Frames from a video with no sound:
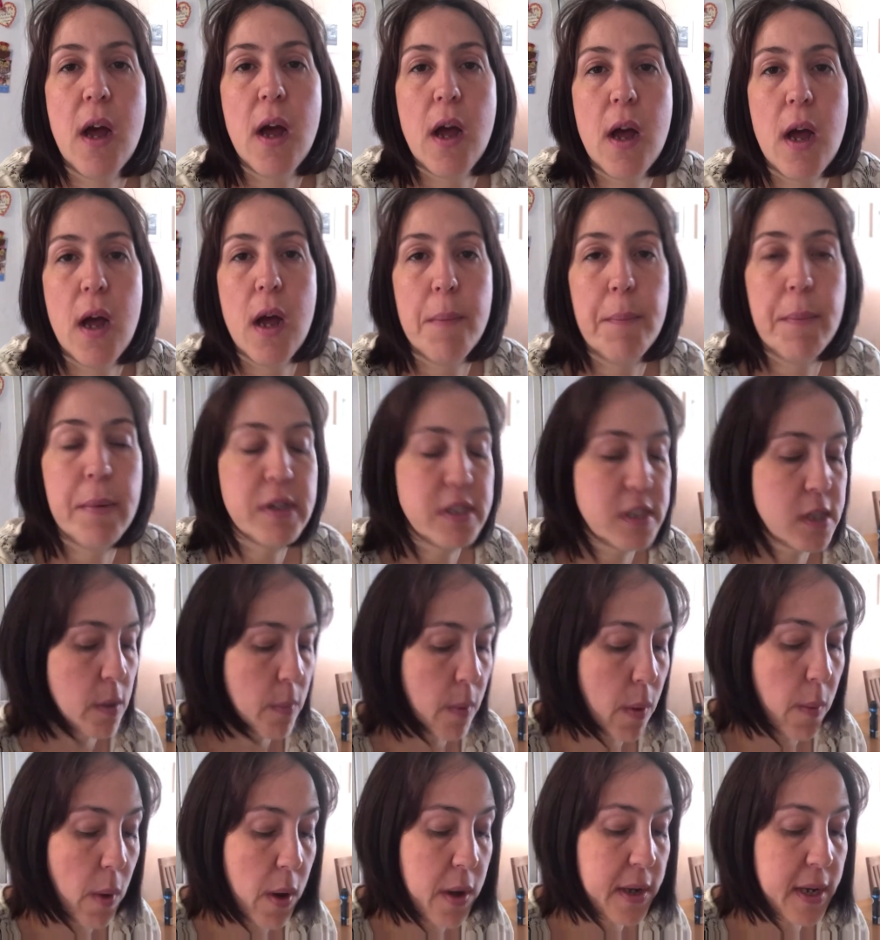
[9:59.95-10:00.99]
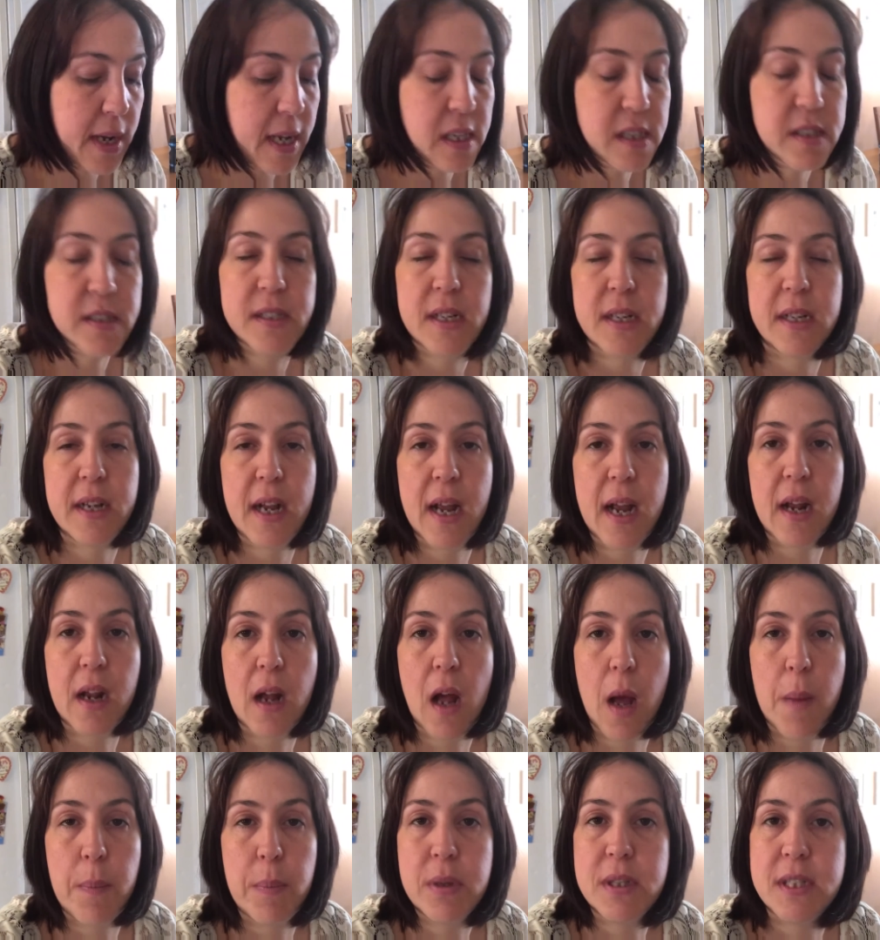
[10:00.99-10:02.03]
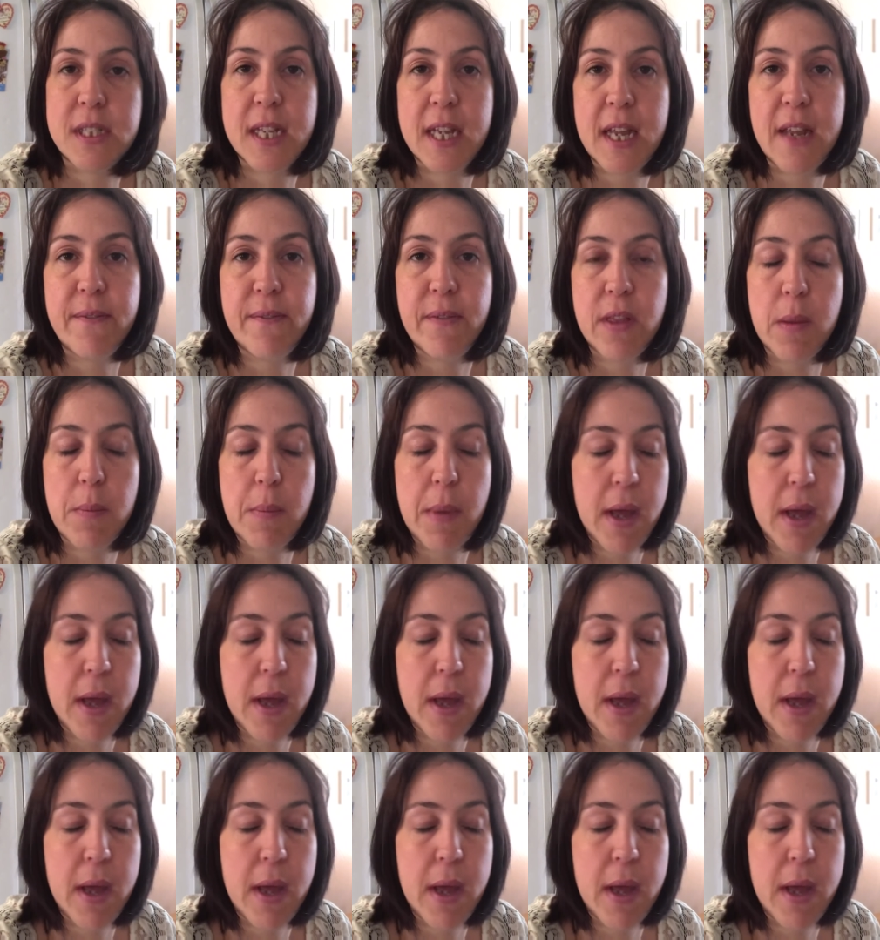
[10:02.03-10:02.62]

so I won't need to send that cup of tea for the